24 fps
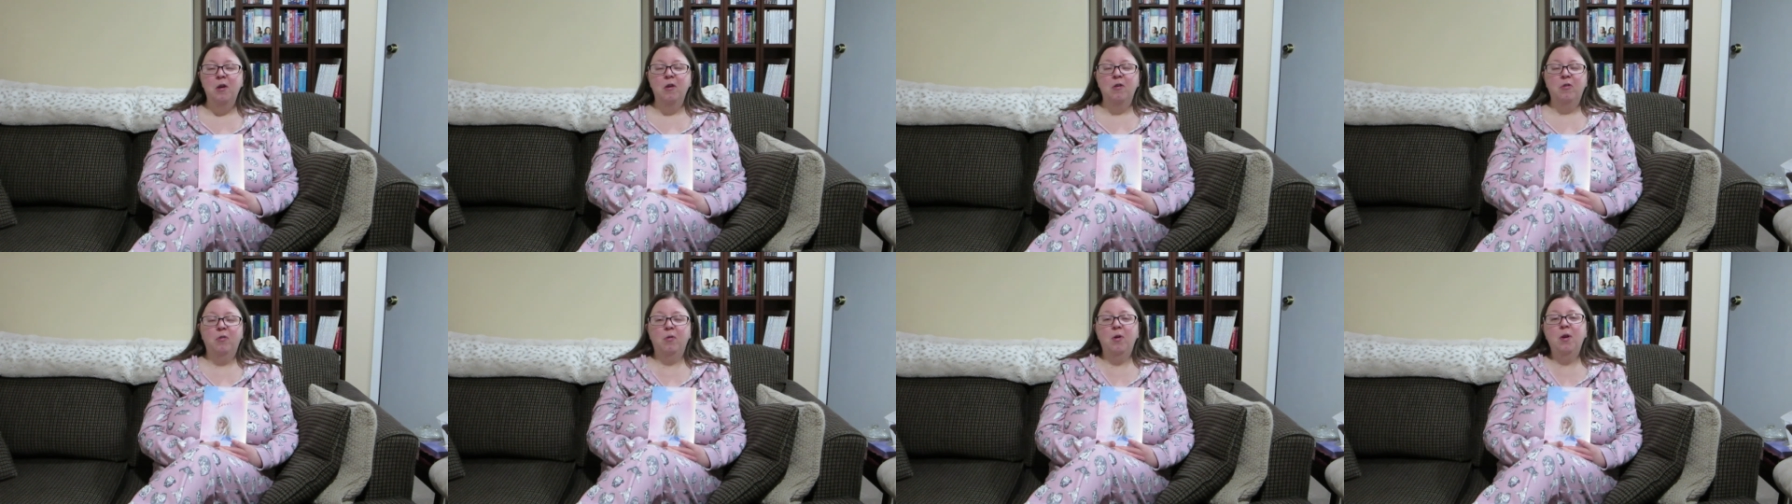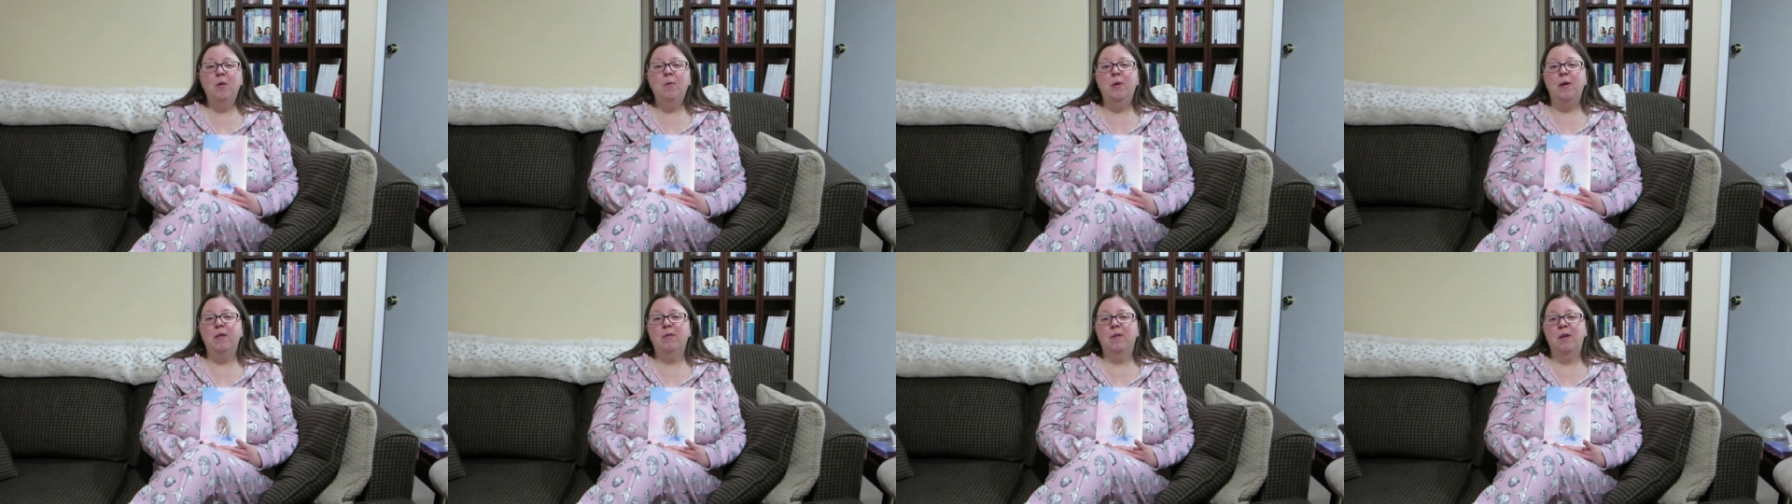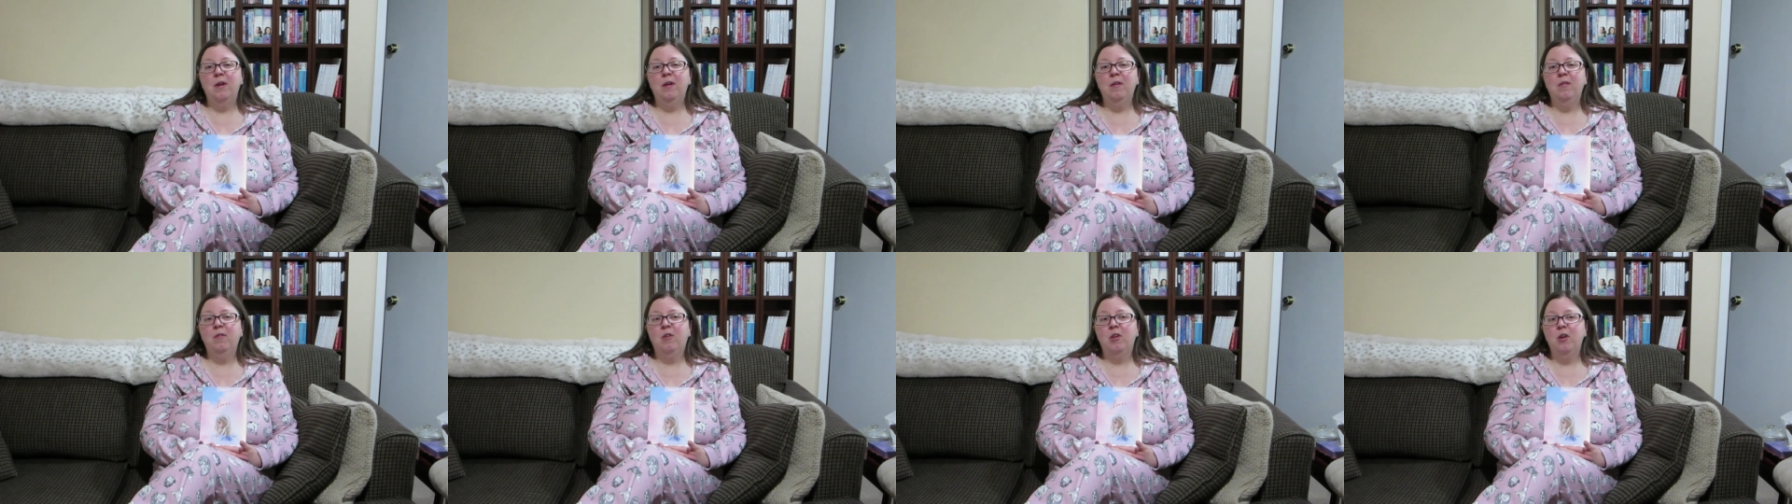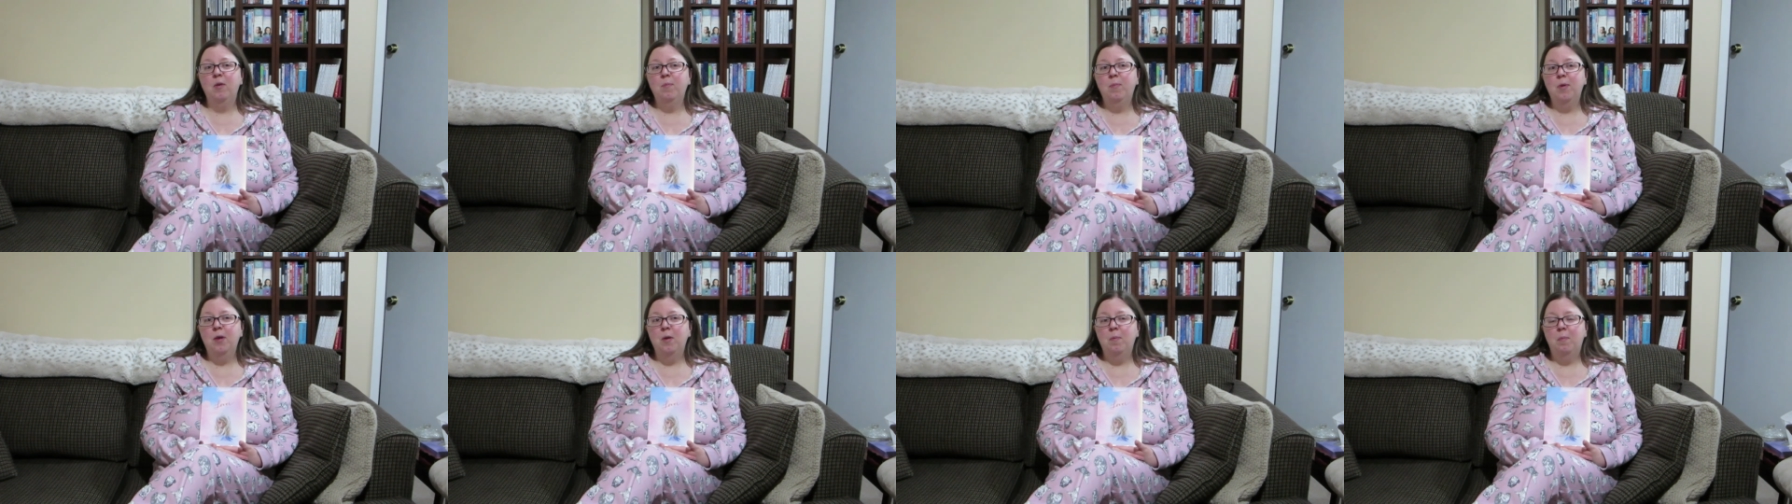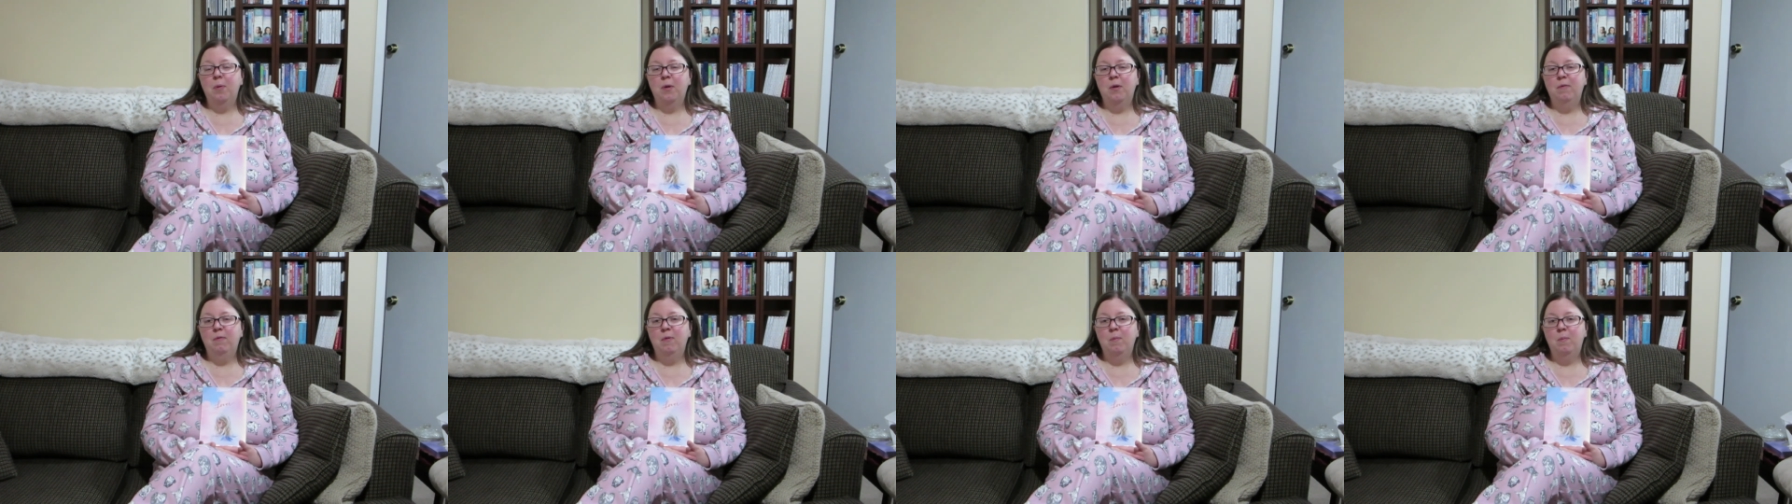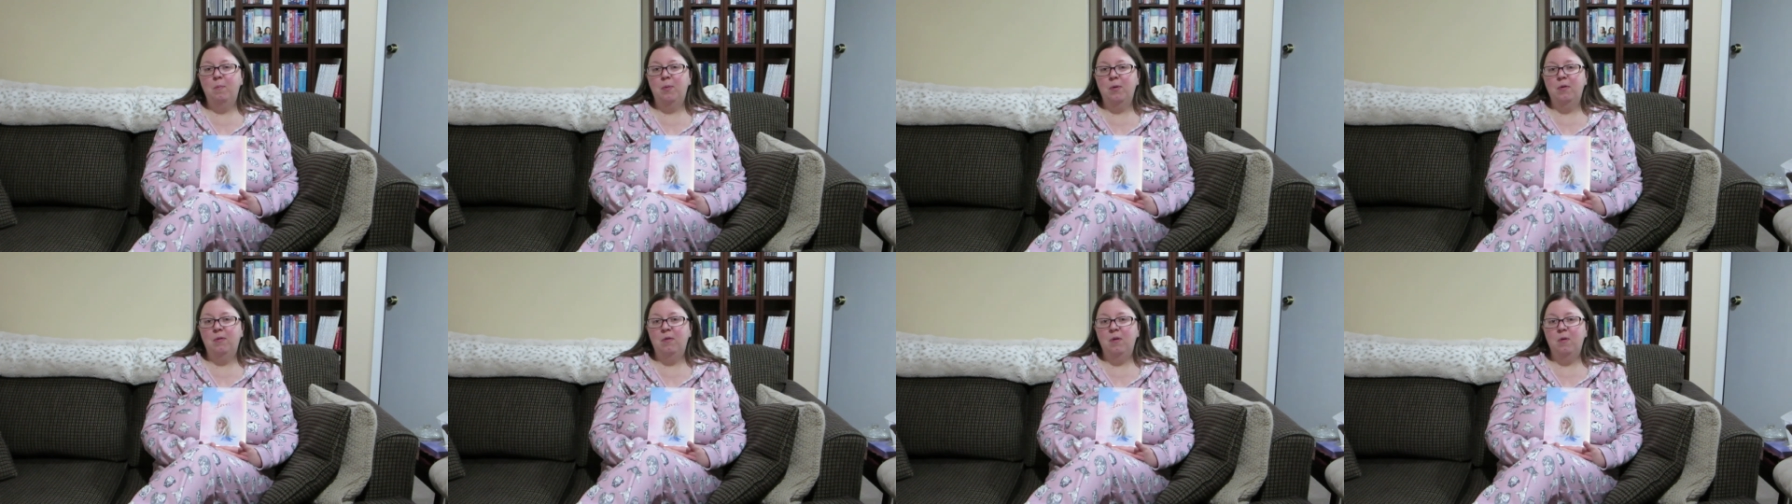So anyways, it is going to be a bit of a
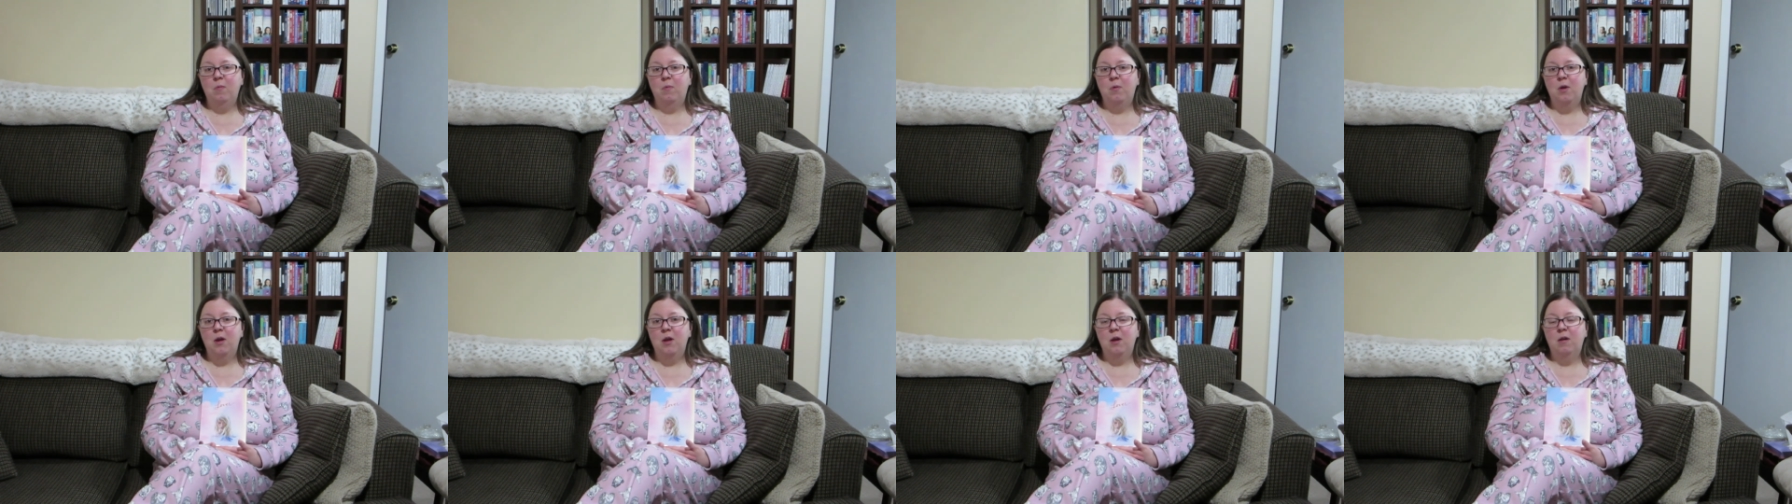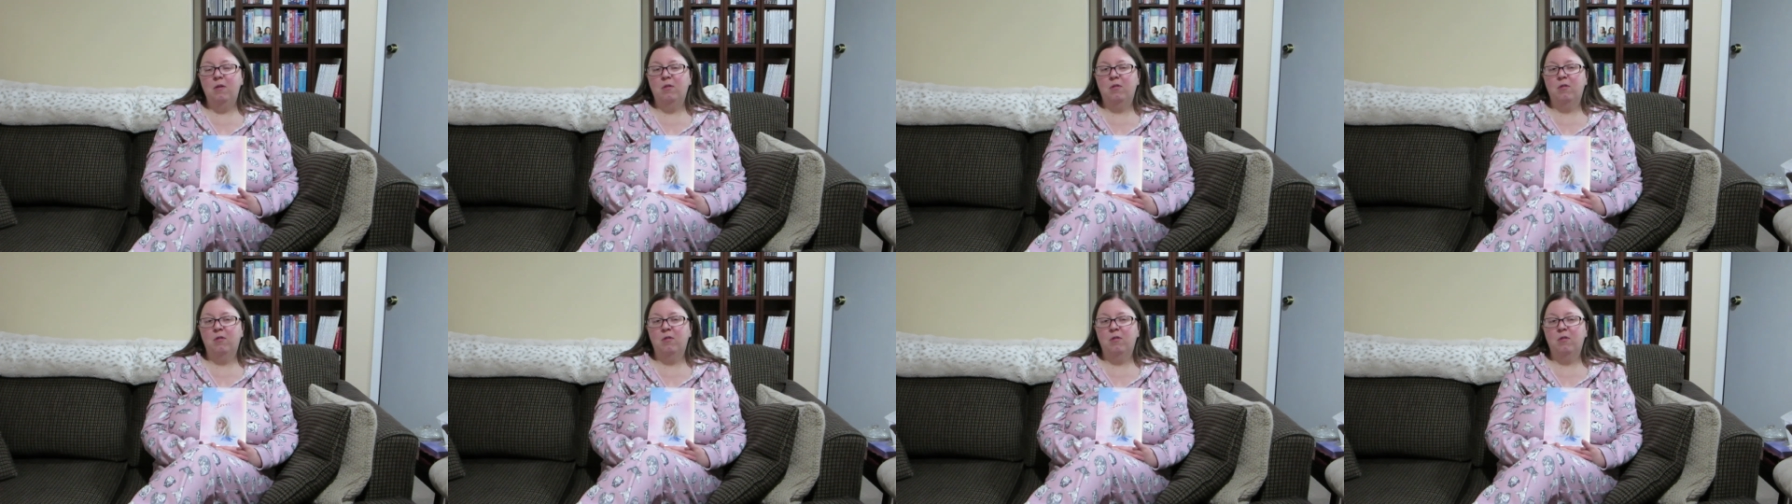busy week,